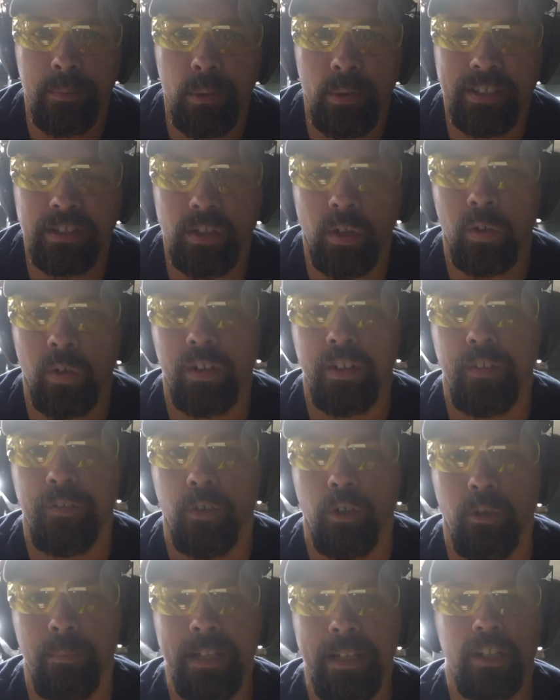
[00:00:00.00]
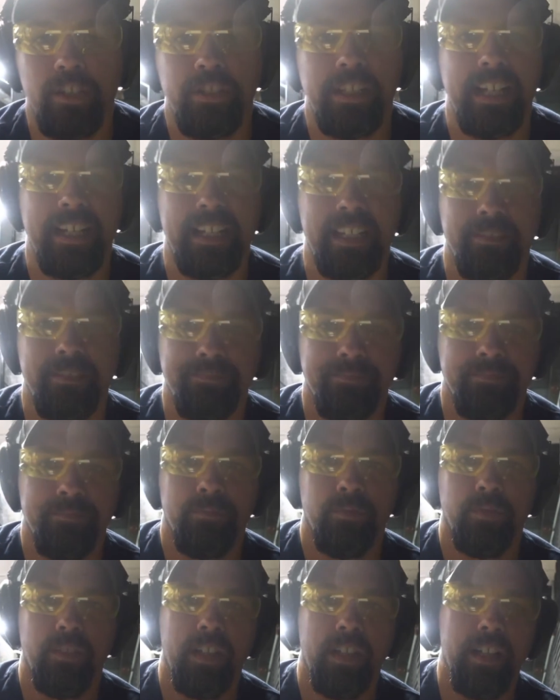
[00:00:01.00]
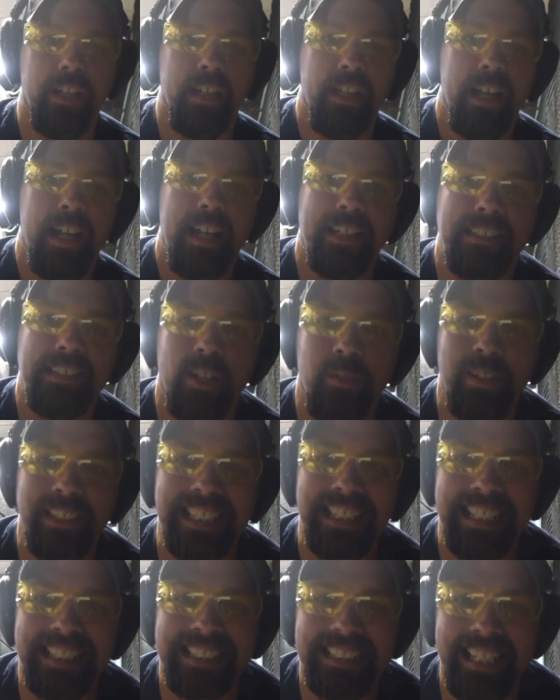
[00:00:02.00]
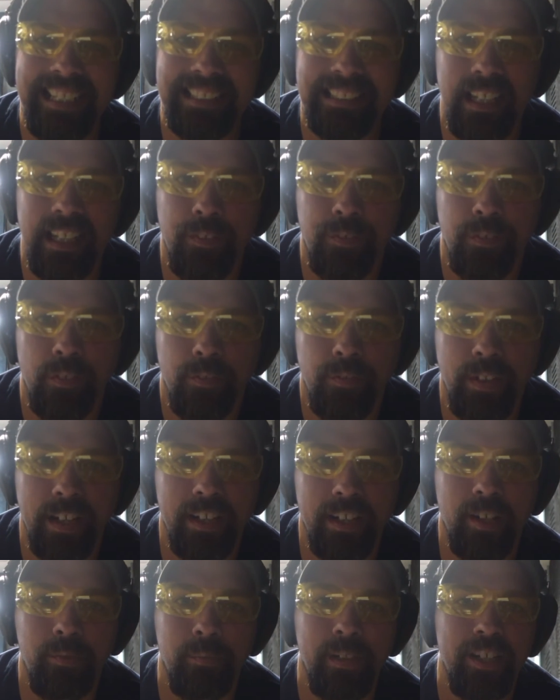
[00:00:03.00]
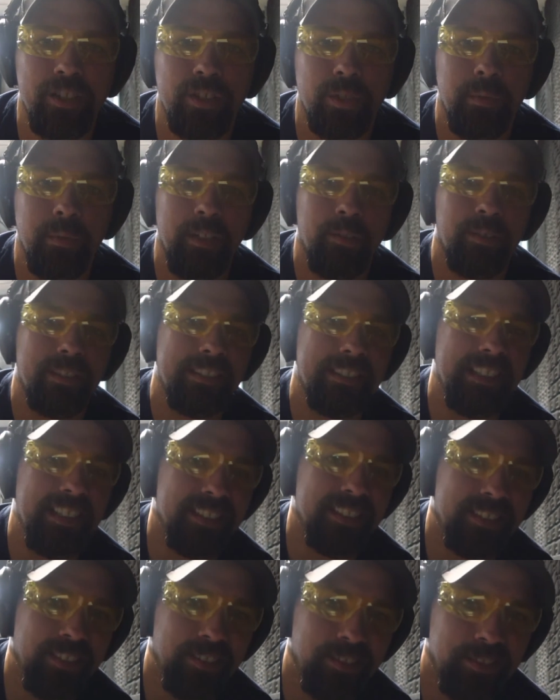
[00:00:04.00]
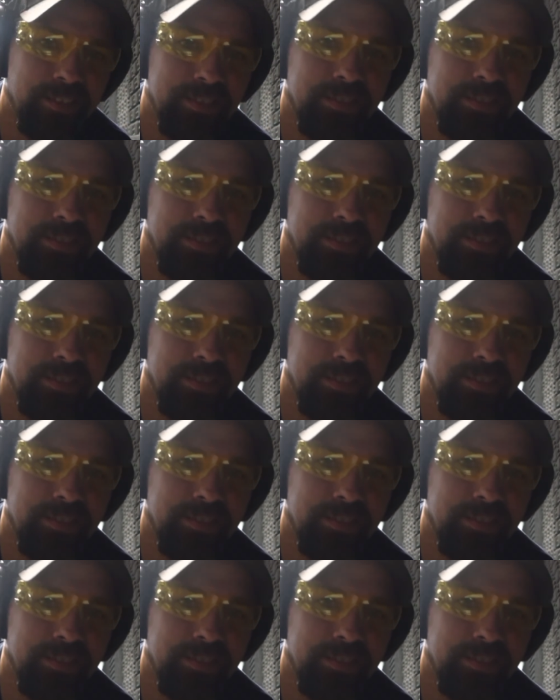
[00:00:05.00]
points or the full metal jacket. As always, stay safe, fire down range, and we will see you soon.